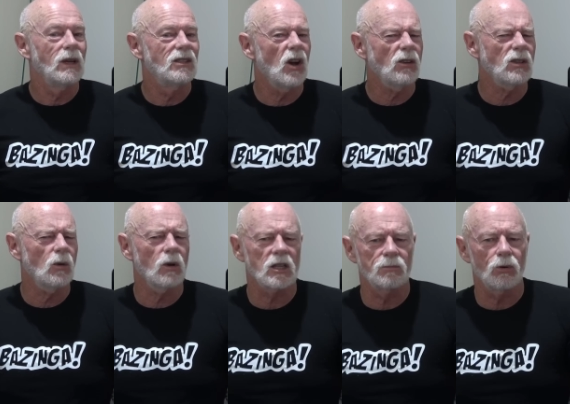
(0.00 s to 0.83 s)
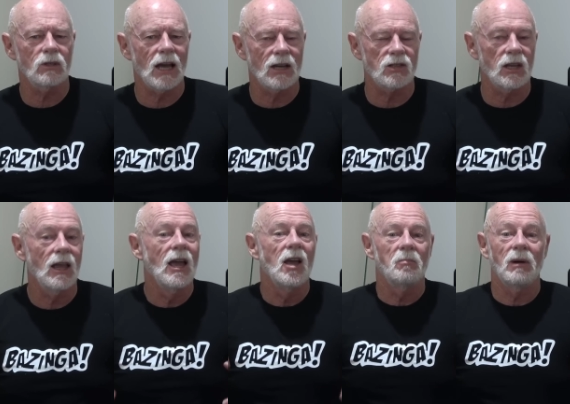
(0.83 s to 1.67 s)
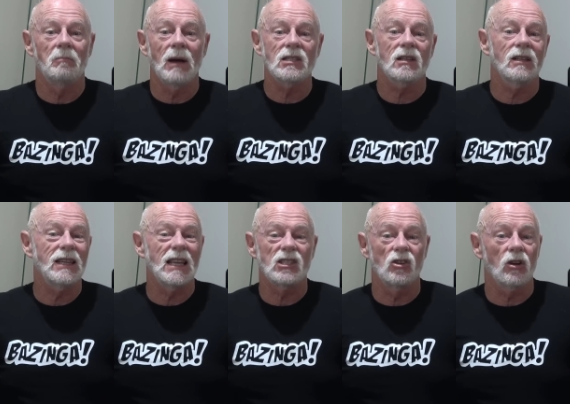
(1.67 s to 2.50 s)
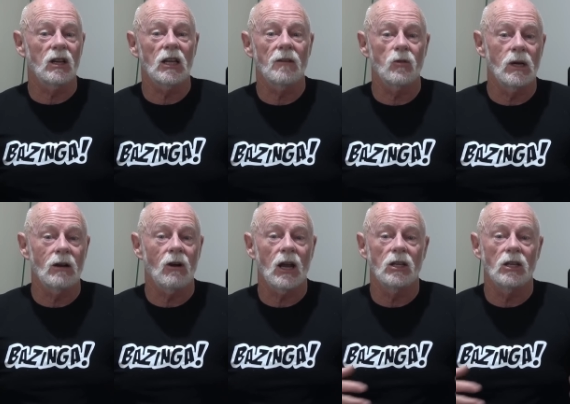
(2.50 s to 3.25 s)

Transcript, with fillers: We don't know what it's broadcasting, but basically it's not going to give you an error,